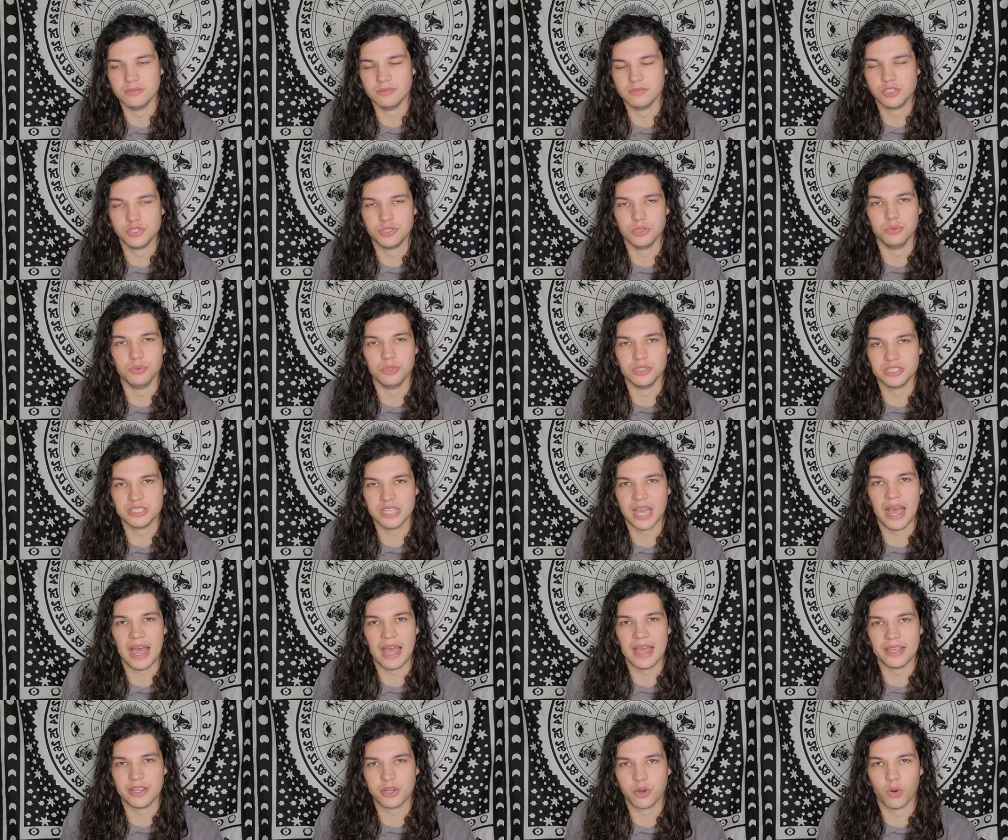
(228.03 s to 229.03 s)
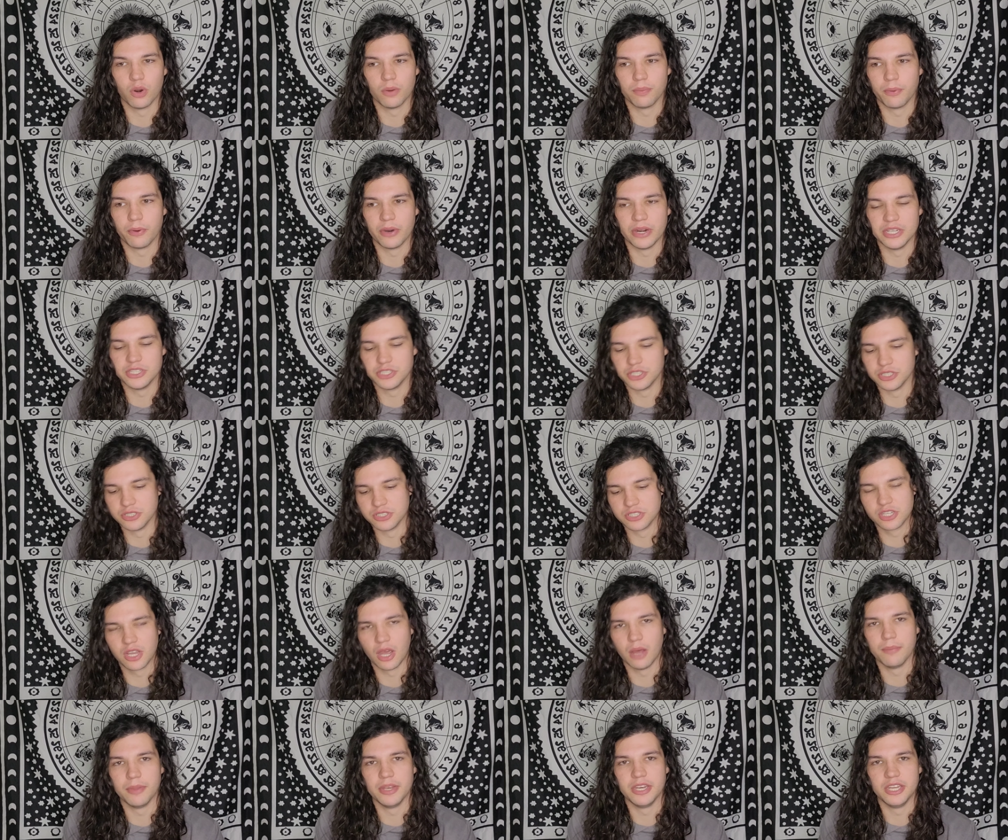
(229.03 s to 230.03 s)
suit and tie corporations
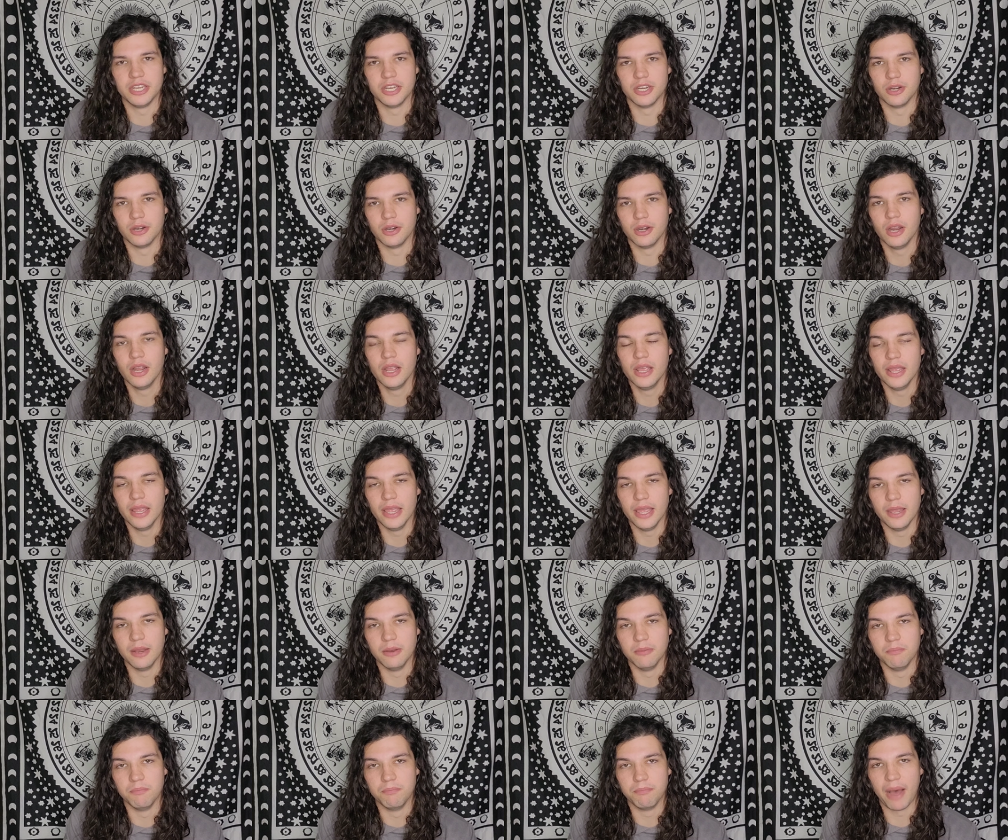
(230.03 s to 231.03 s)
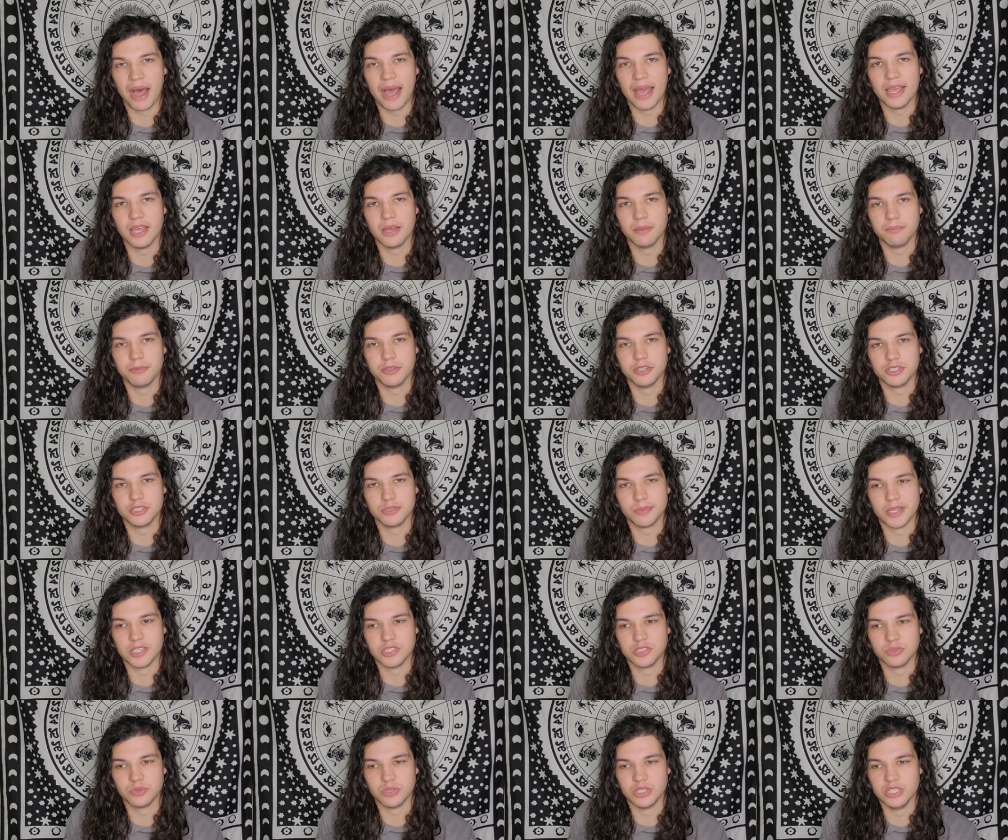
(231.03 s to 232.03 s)
come in here and buy up
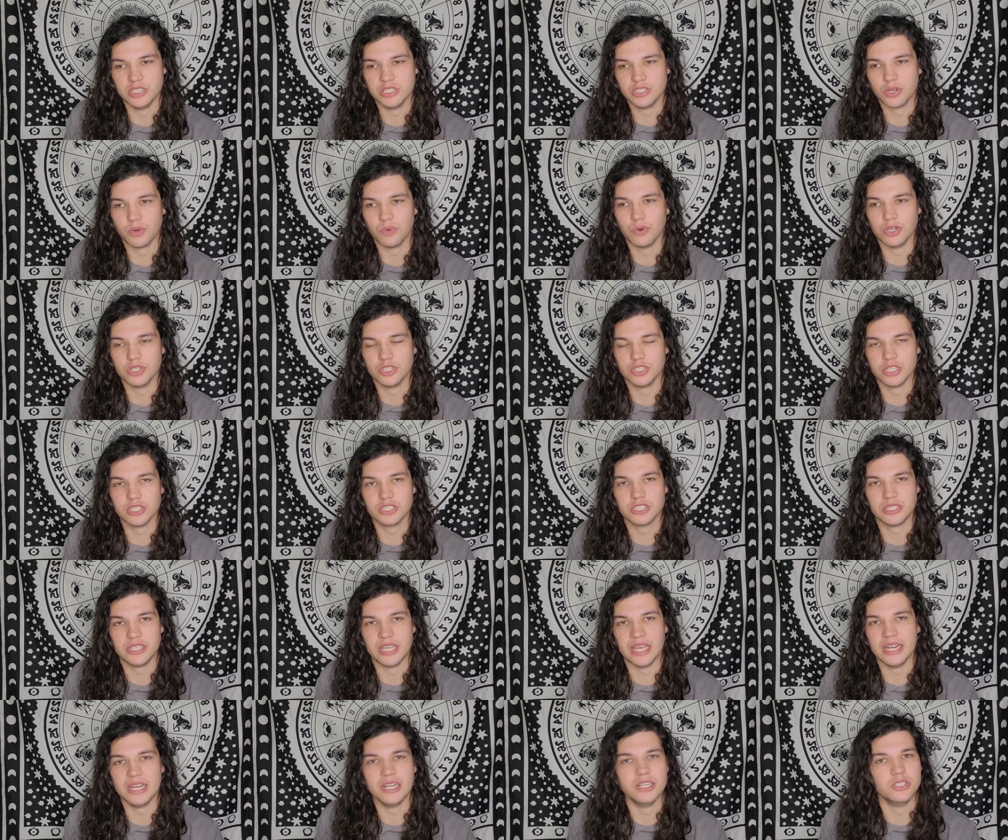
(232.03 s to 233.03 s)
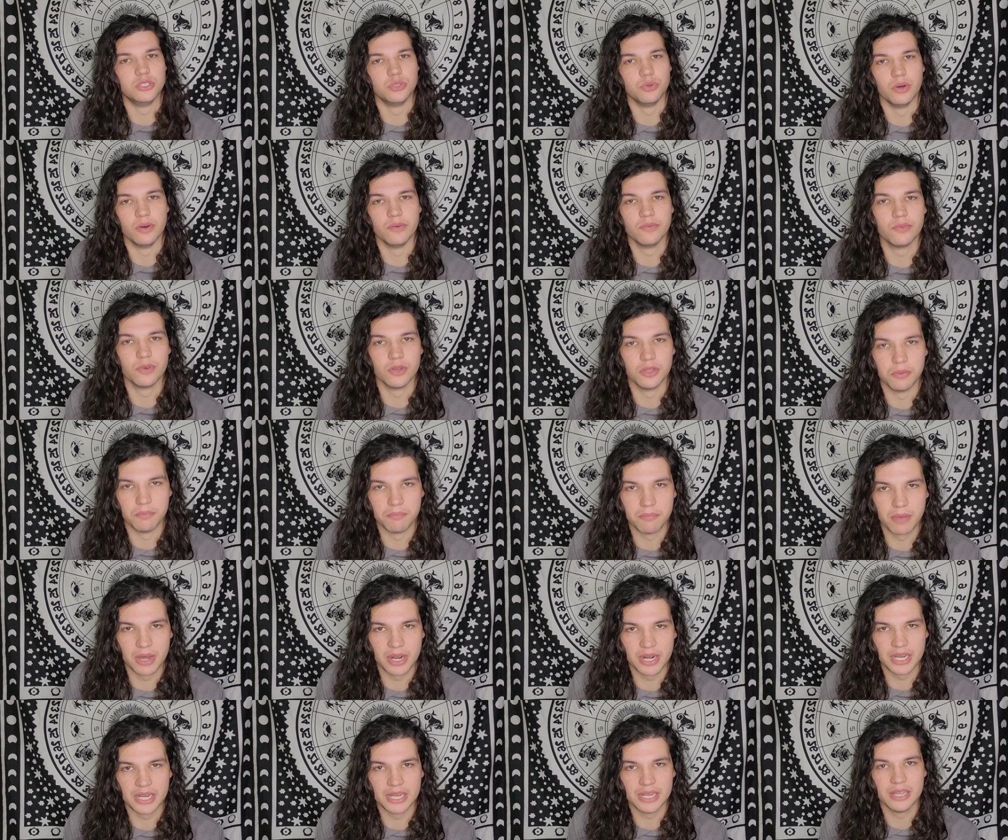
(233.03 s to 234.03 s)
dispensaries or just get into it for the
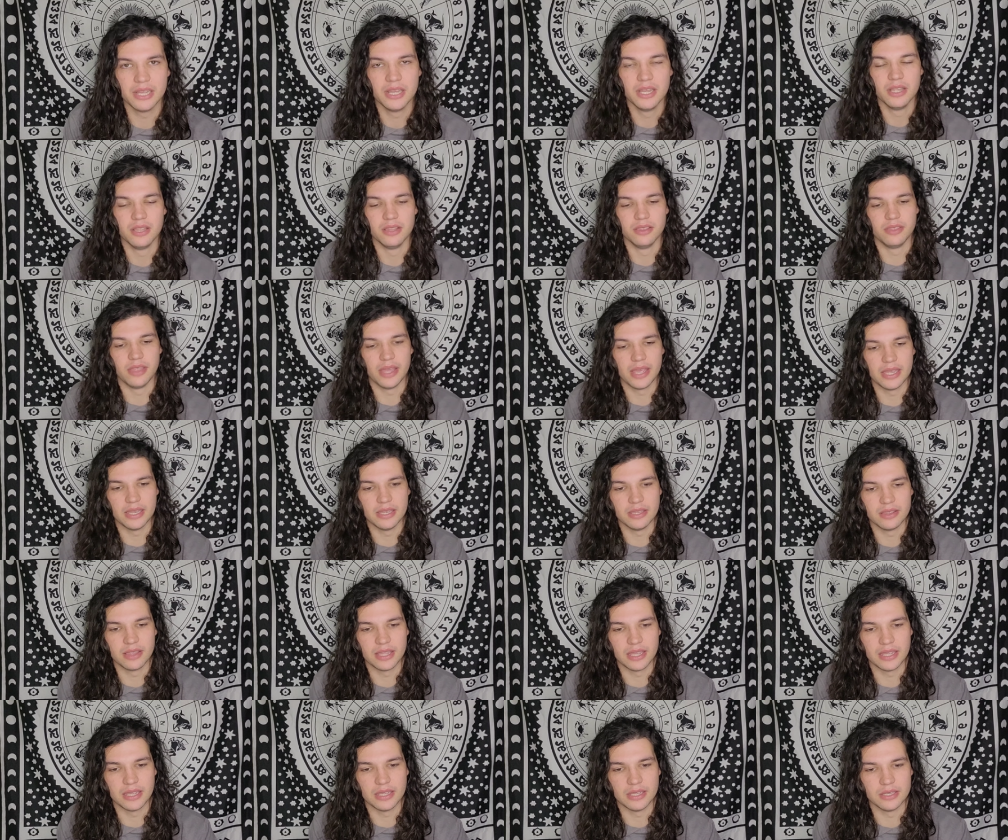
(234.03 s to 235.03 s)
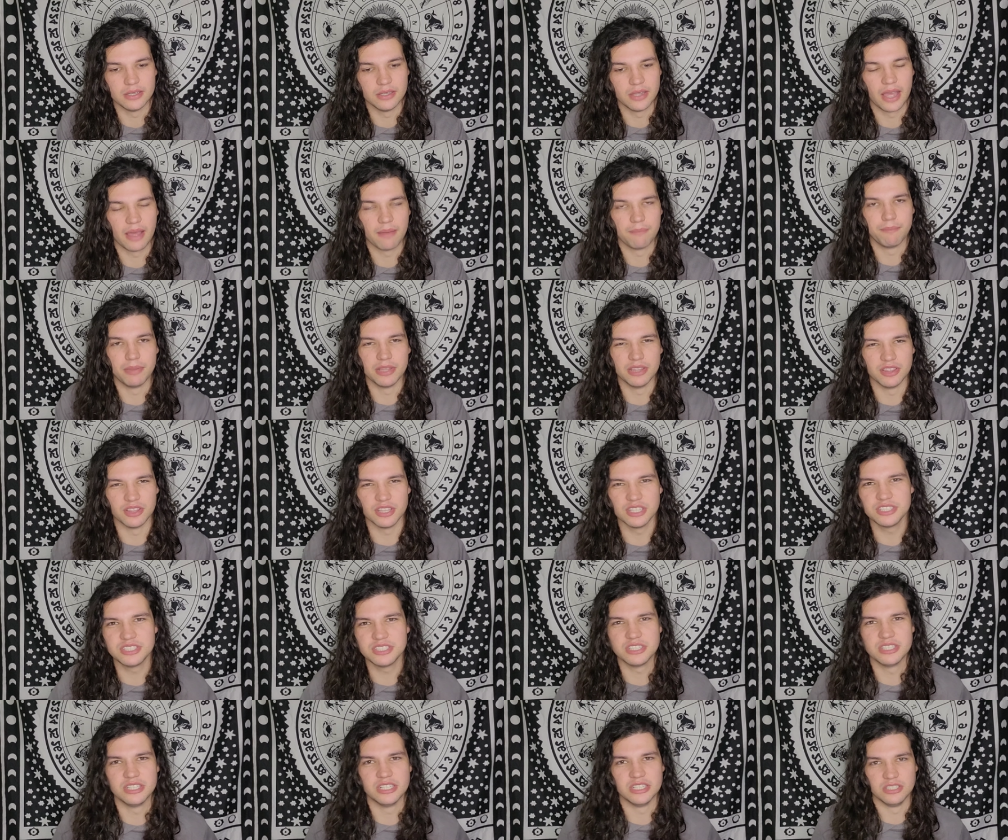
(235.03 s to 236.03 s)
money. They they have been
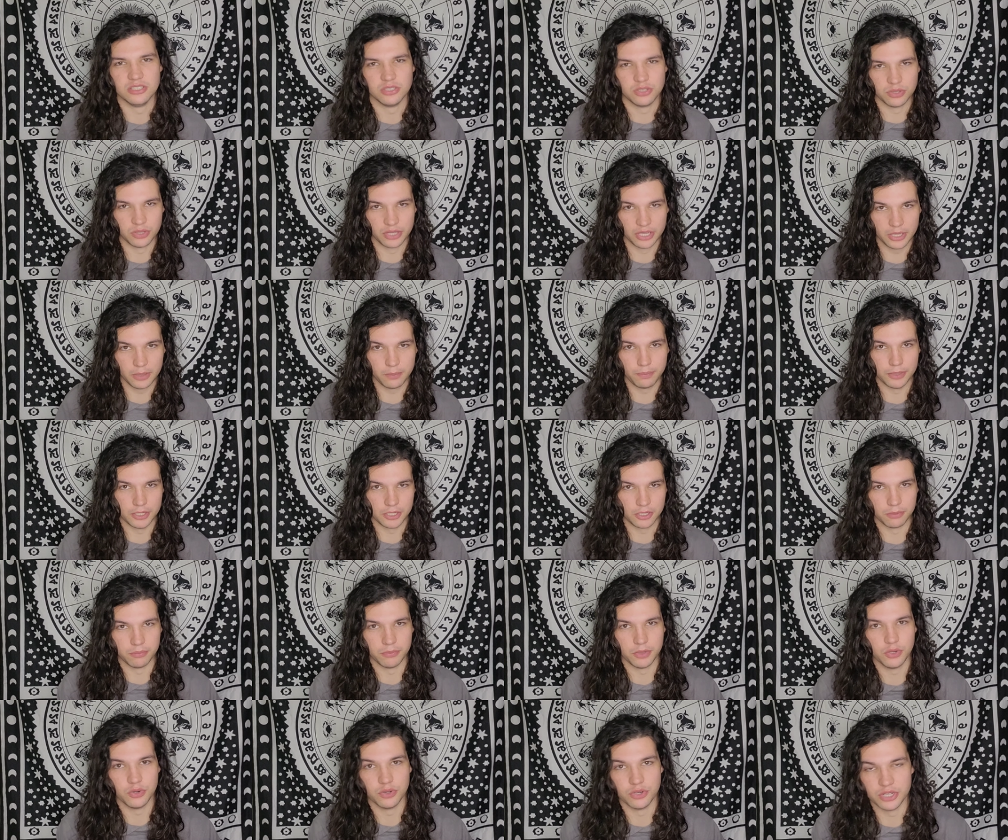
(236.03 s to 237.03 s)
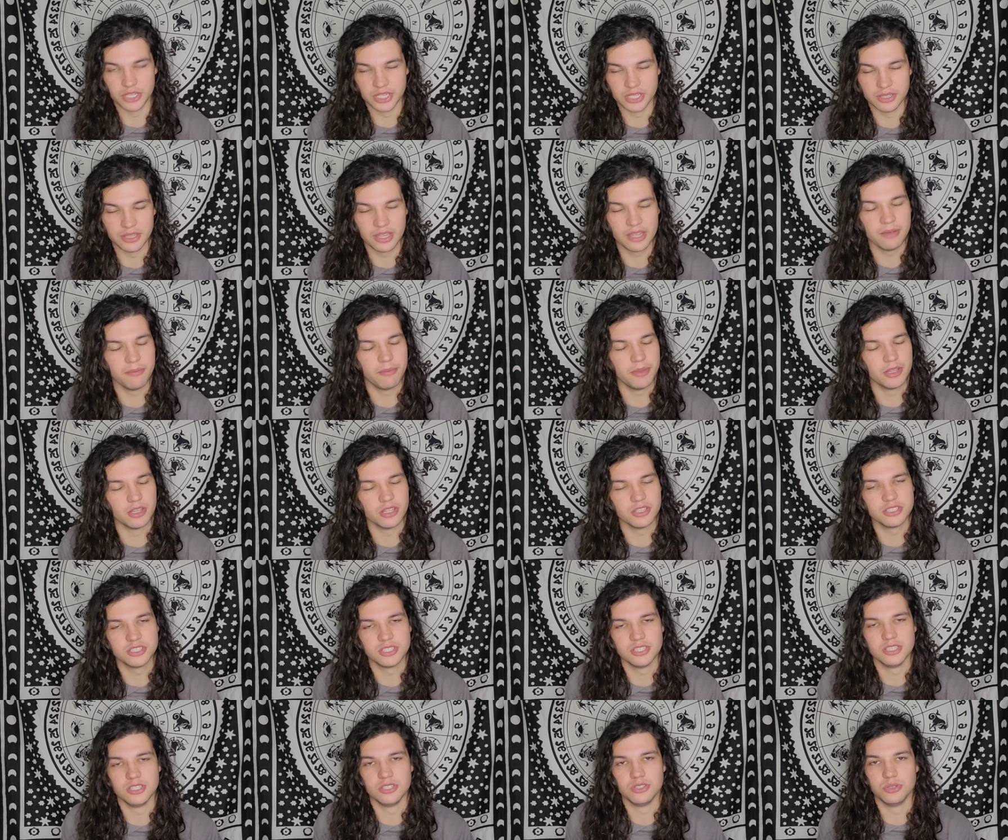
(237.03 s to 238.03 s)
listening to the hippie community. They have been
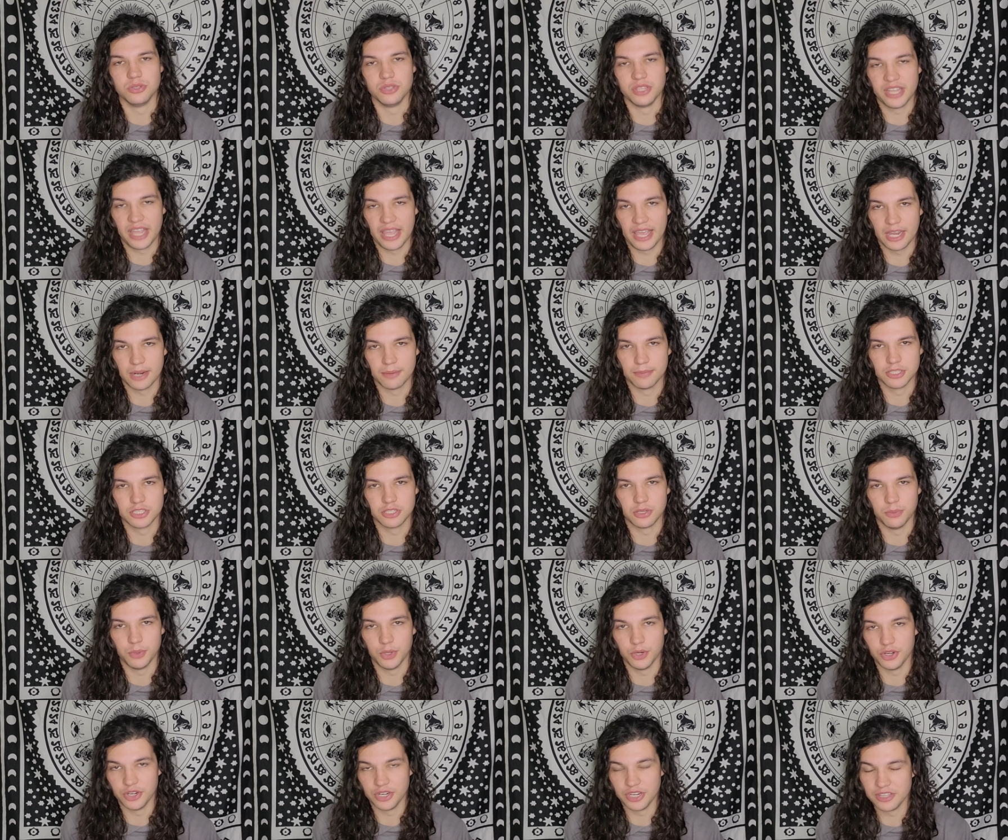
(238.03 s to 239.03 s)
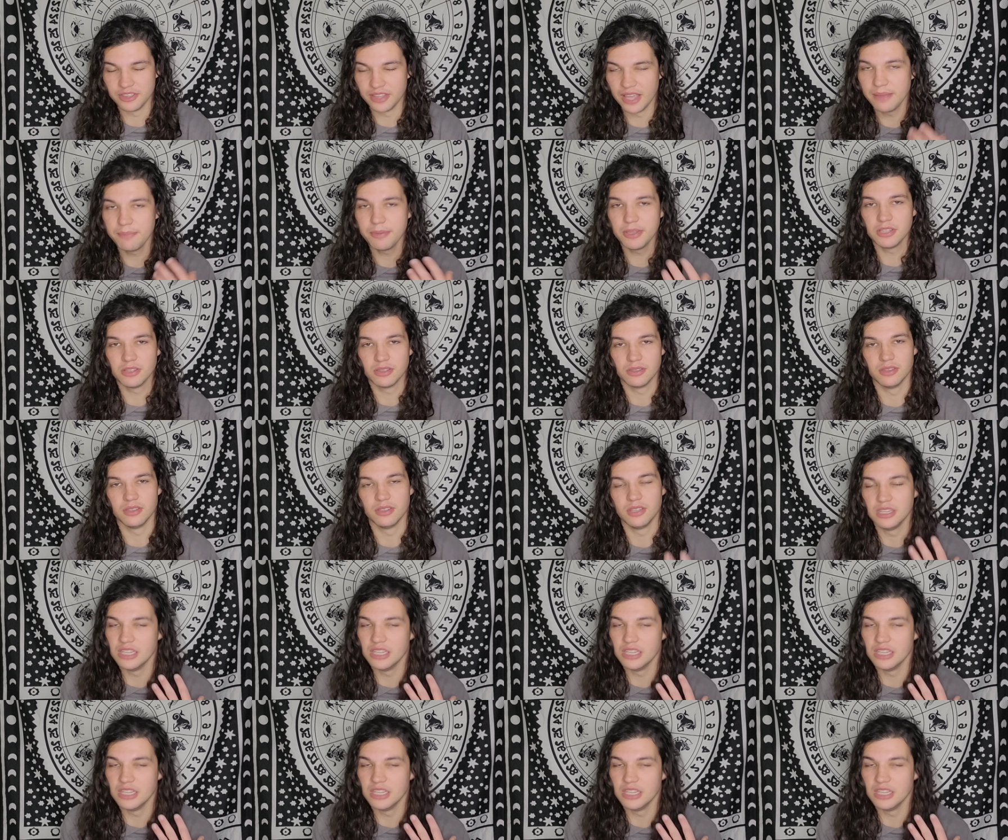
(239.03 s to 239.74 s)
listening to the cannabis community. They've been